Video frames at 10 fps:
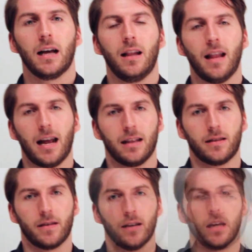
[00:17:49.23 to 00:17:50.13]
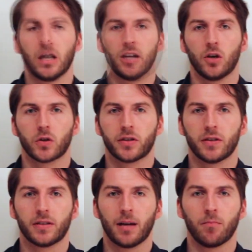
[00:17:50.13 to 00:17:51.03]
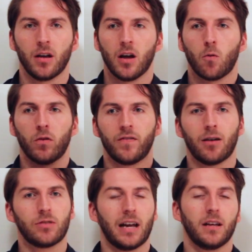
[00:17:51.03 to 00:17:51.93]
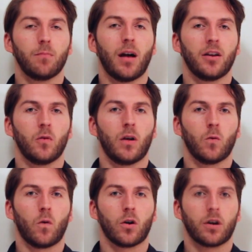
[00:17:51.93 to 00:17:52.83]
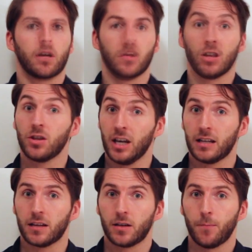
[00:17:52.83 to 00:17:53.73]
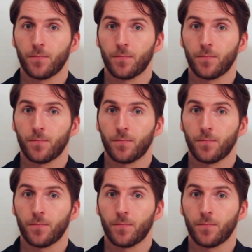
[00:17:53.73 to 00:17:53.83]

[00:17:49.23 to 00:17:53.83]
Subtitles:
land in your system without any manual work needed.